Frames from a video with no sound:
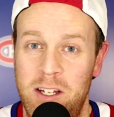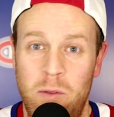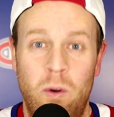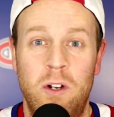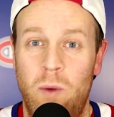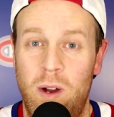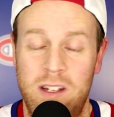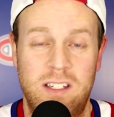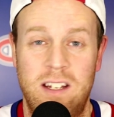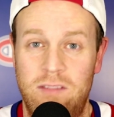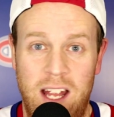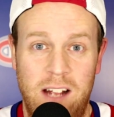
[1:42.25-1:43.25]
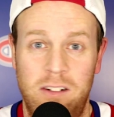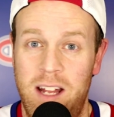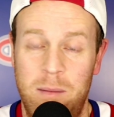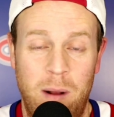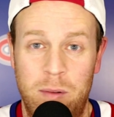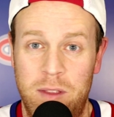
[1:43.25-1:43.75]
You wonder why Steve Dangle
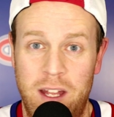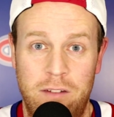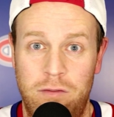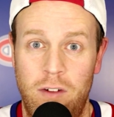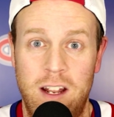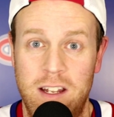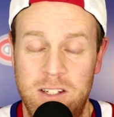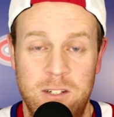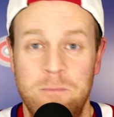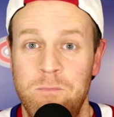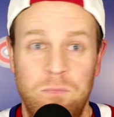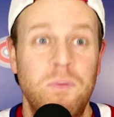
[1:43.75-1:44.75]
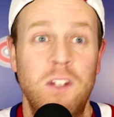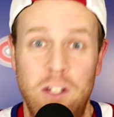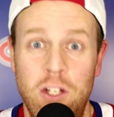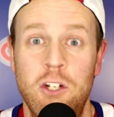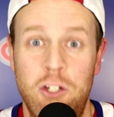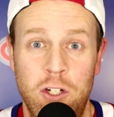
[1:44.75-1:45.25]
came up with that phrase,
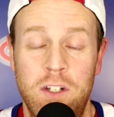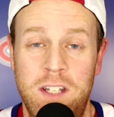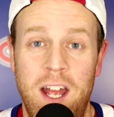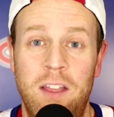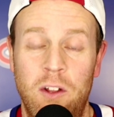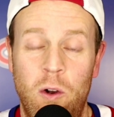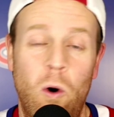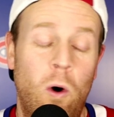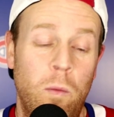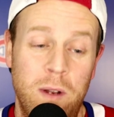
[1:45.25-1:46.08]
you should tend the goal.